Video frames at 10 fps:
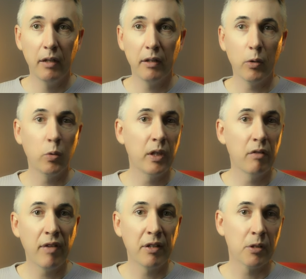that all the
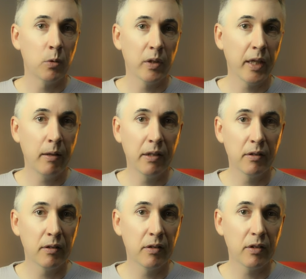events and all the
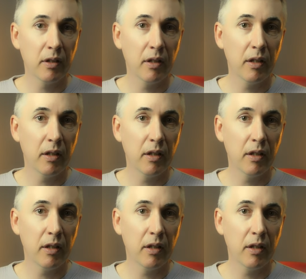characters,